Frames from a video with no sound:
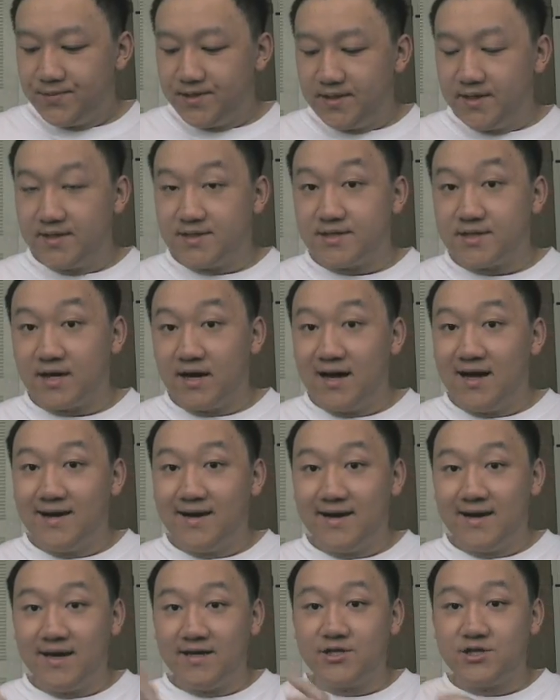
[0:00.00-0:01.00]
It's
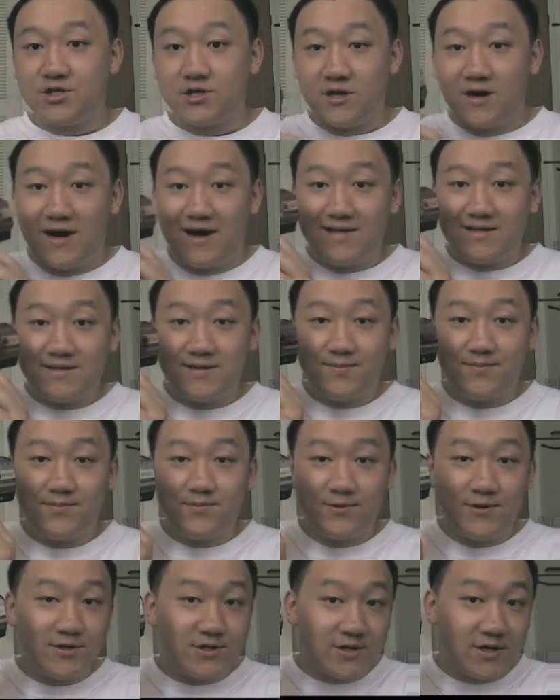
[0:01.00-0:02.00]
got night shot,
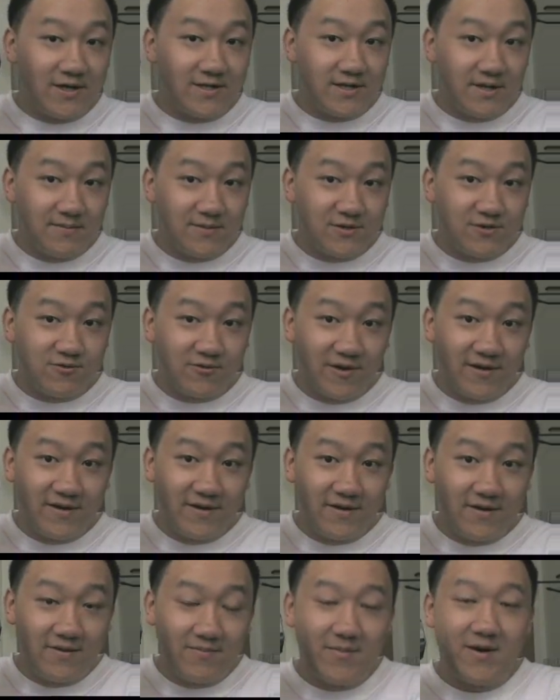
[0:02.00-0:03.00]
which I
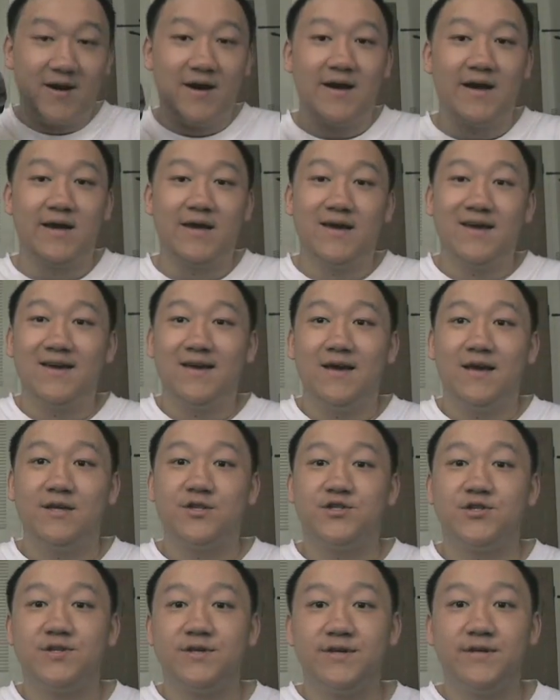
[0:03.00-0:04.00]
demonstrated in my
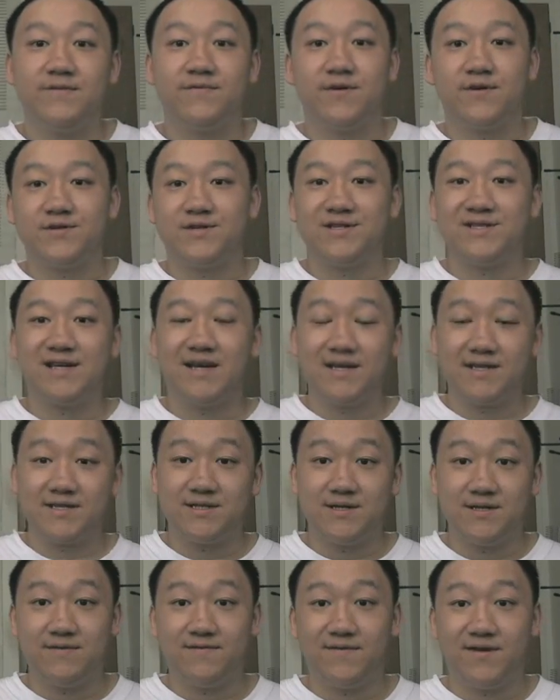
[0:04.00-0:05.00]
HD versus
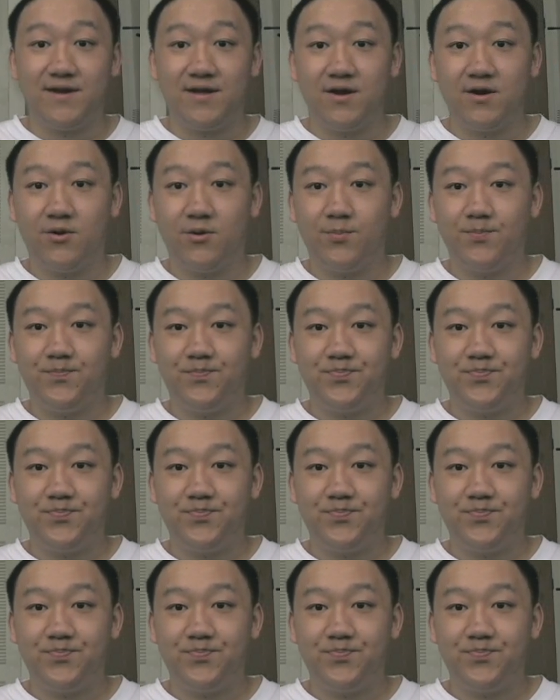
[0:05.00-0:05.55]
SD video.